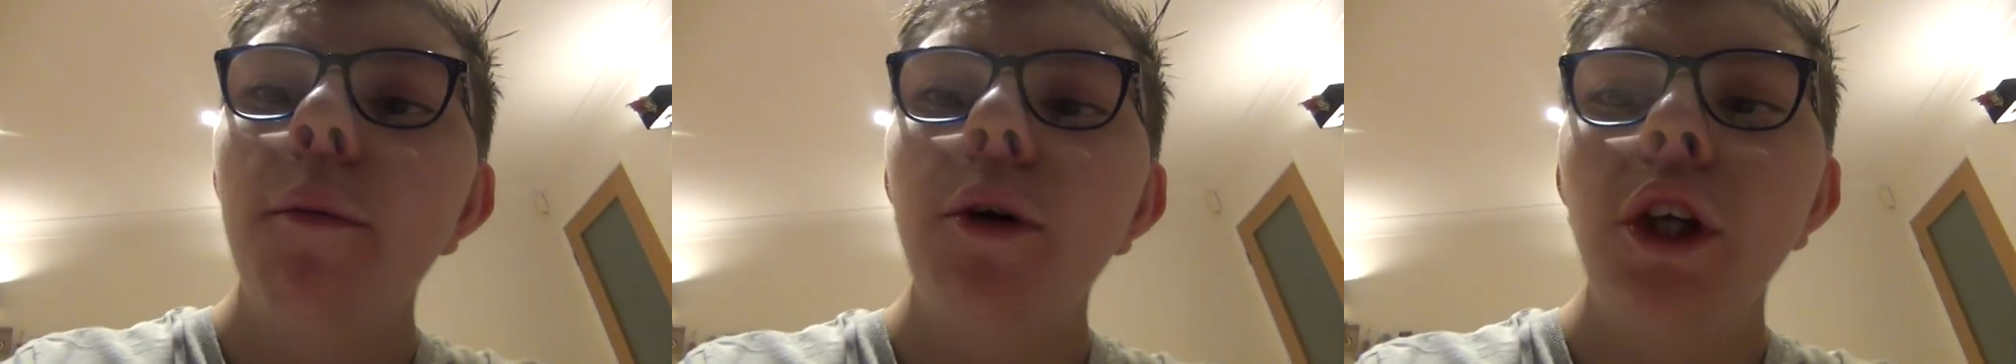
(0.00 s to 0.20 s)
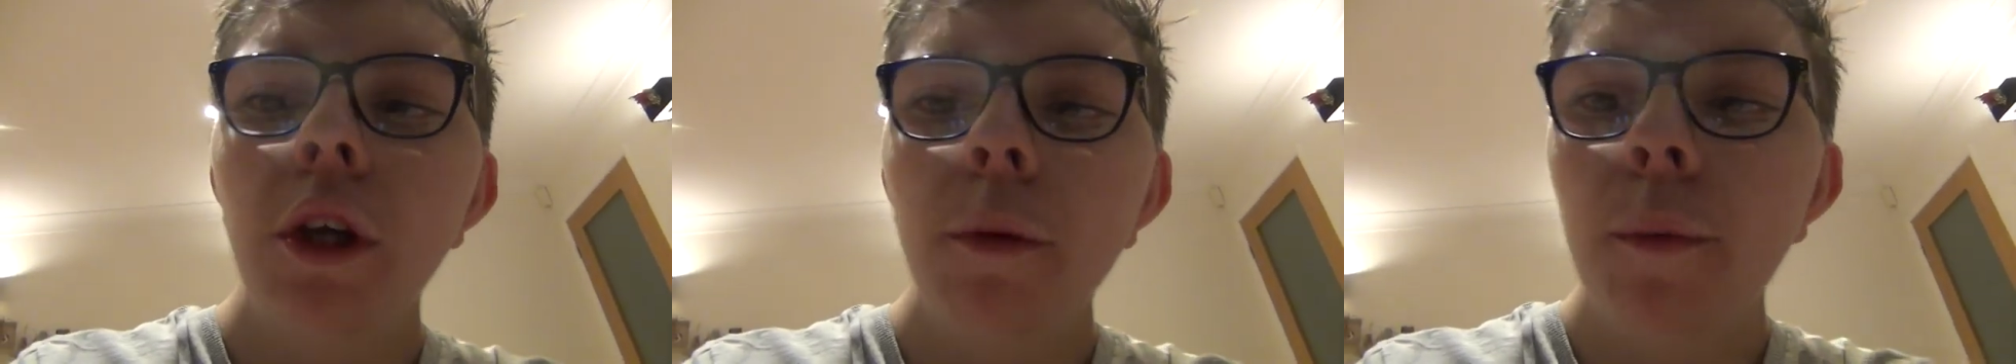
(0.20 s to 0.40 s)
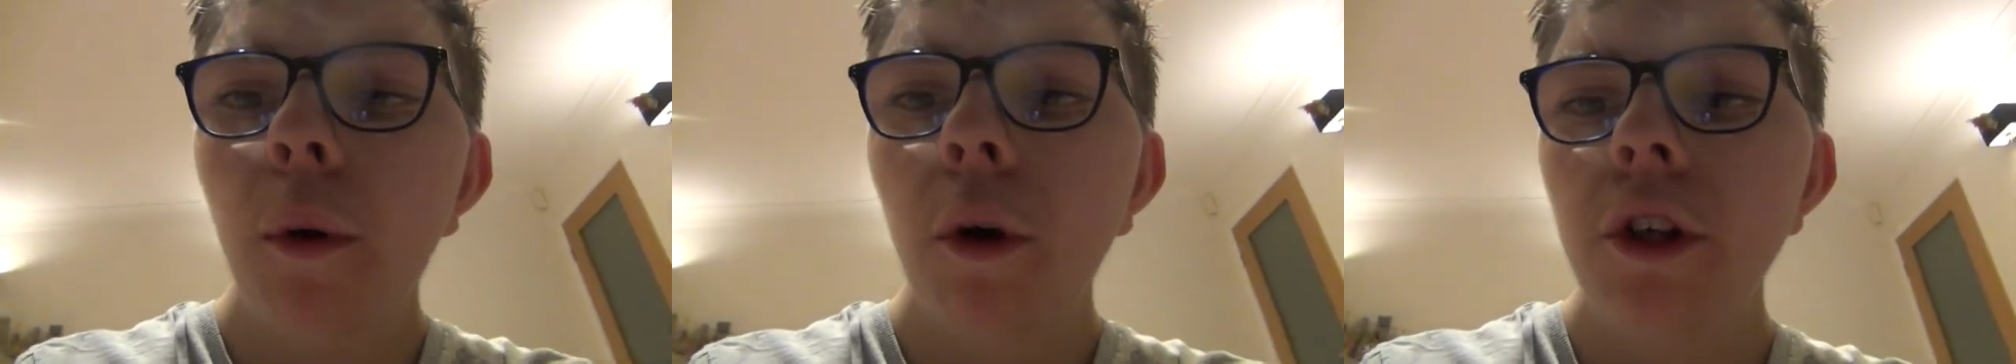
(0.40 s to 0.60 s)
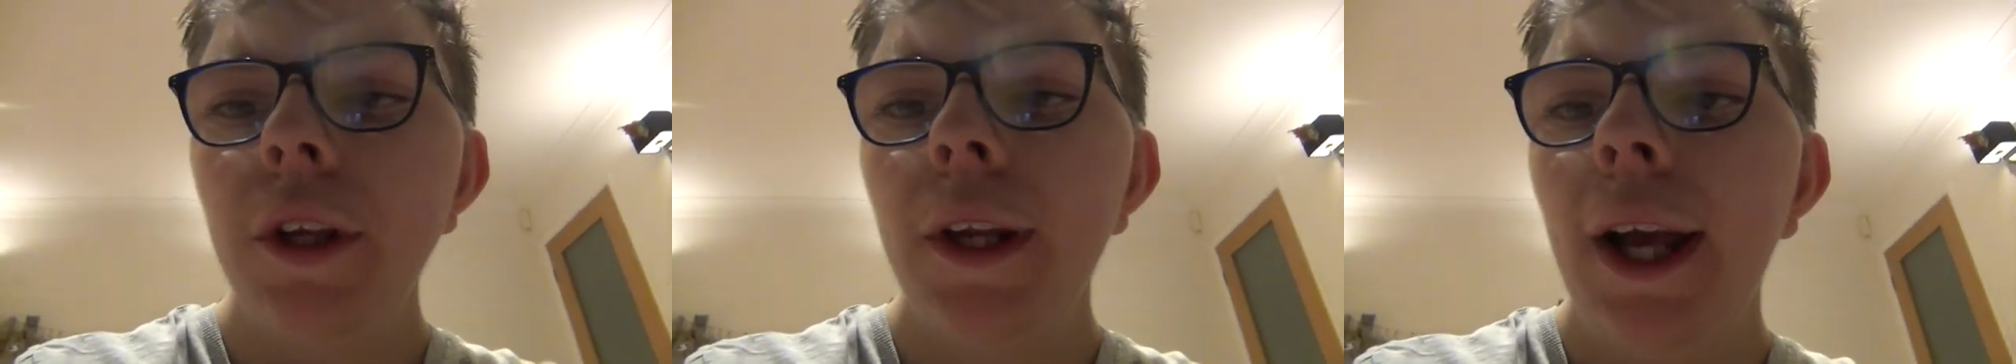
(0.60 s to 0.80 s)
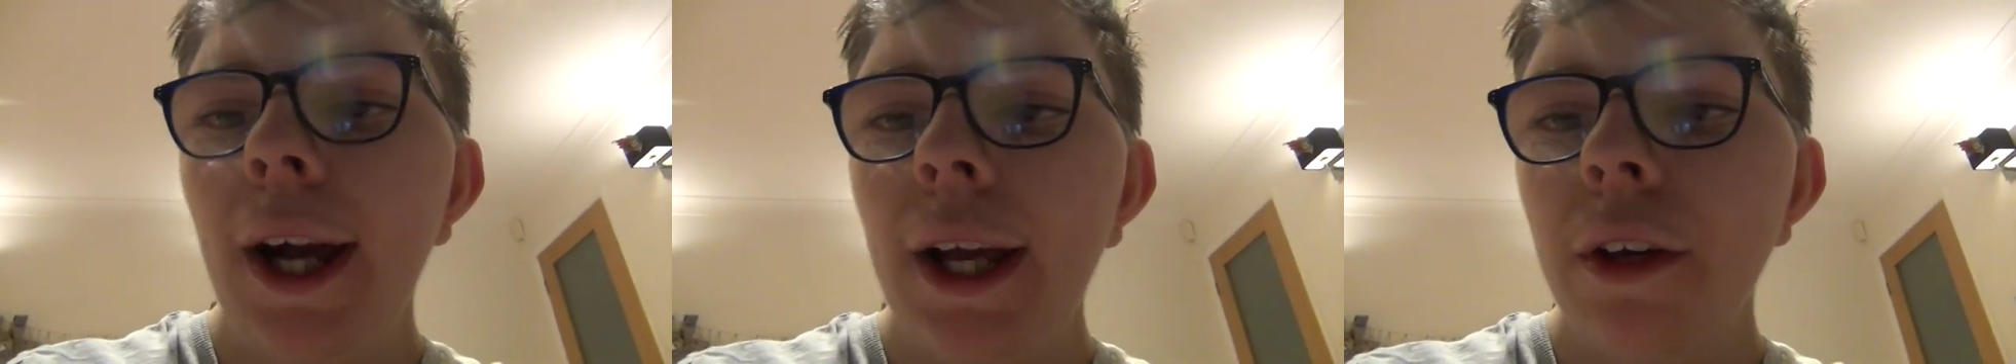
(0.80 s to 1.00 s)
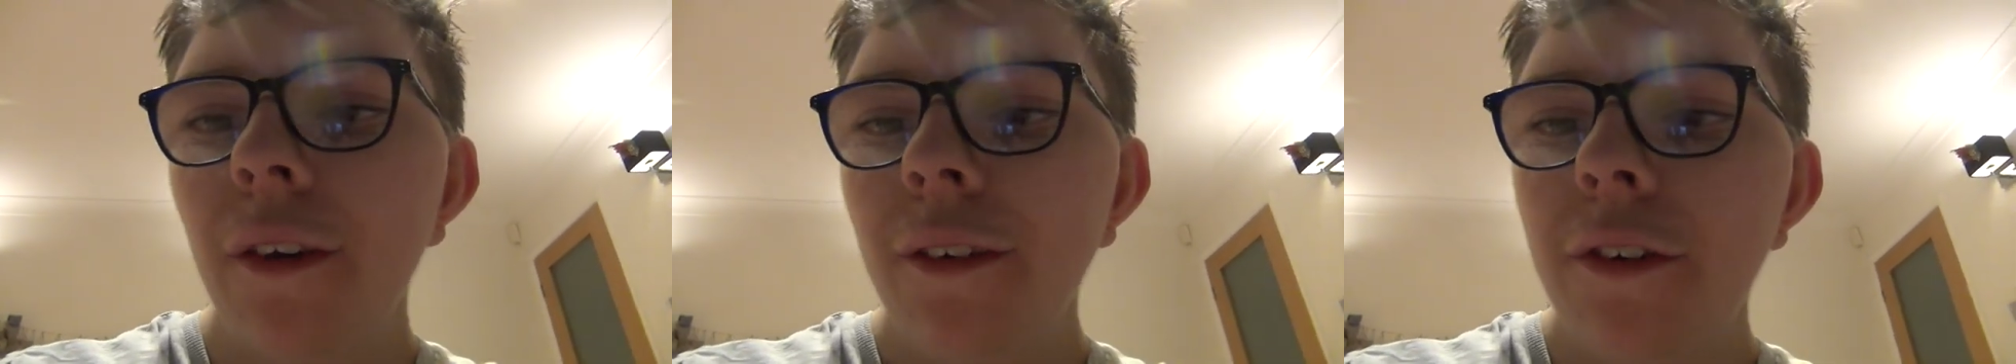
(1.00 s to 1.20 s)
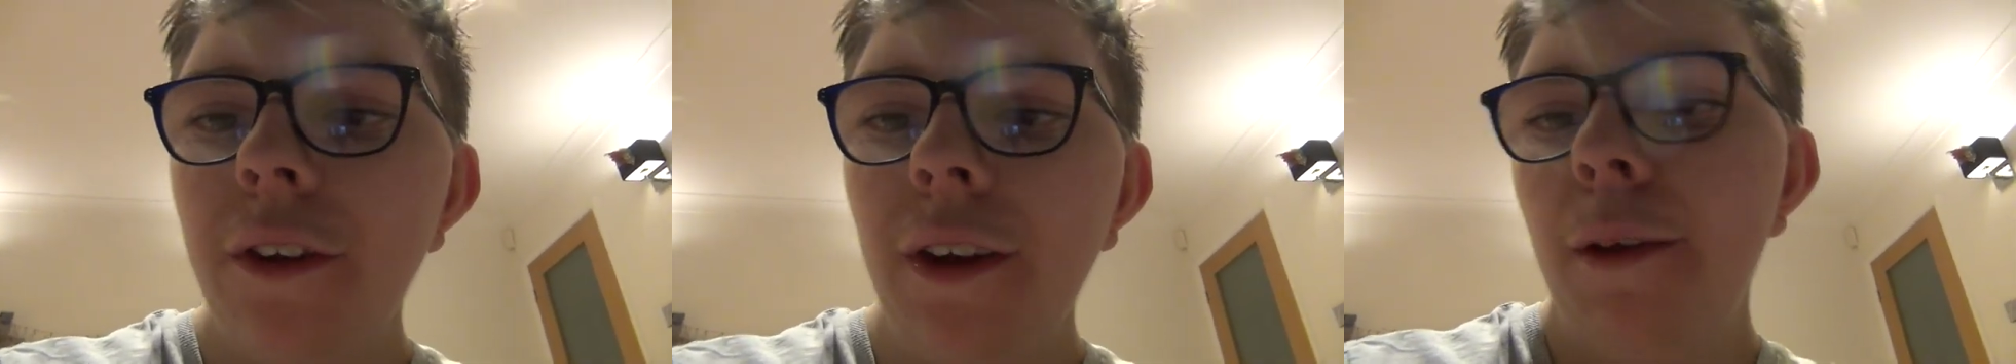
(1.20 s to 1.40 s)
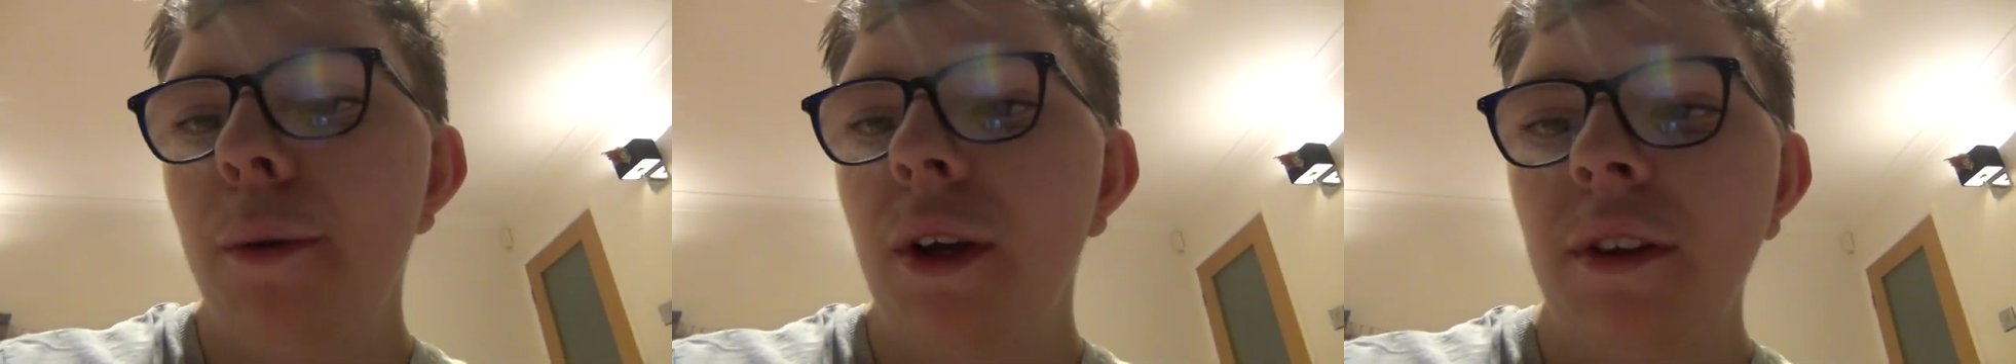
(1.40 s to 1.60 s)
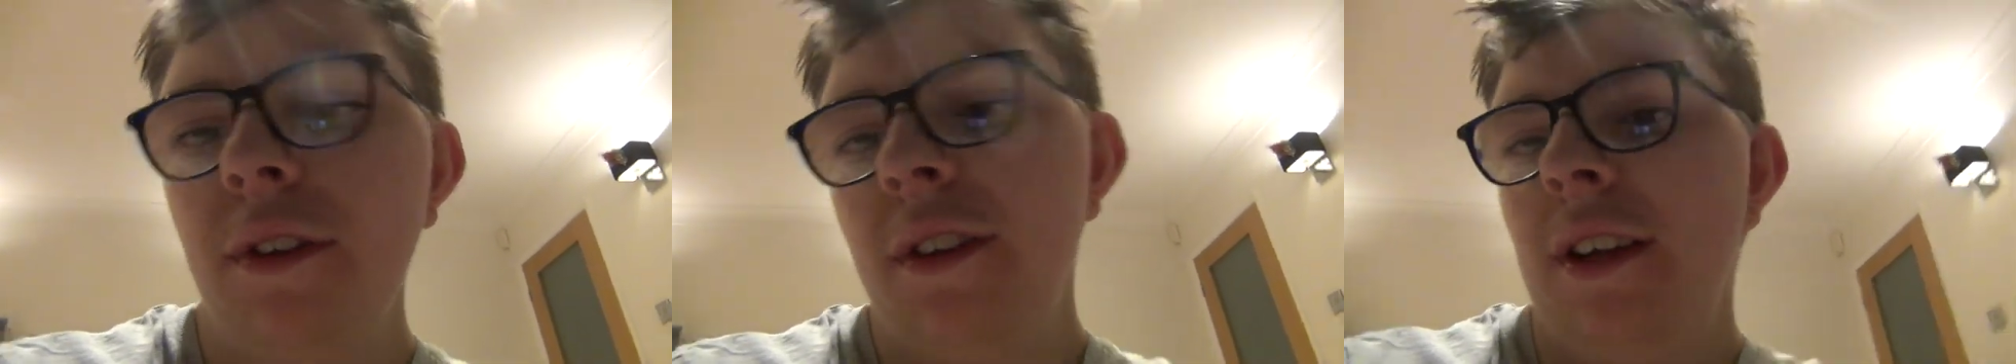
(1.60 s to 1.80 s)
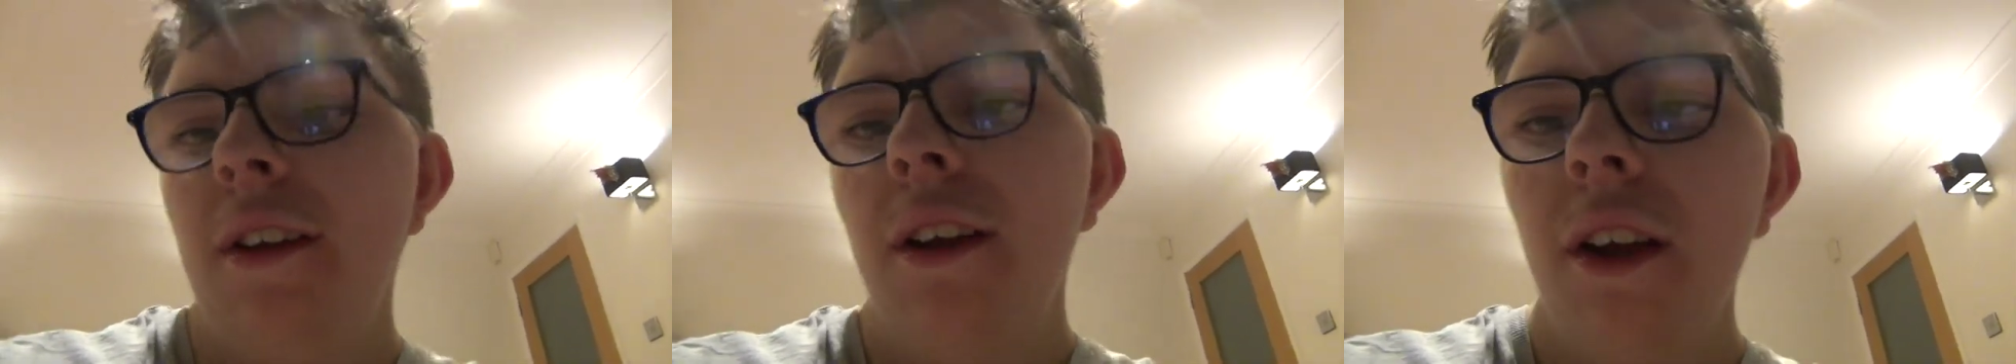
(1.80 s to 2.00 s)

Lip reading: Well, you'll be watching it later on today because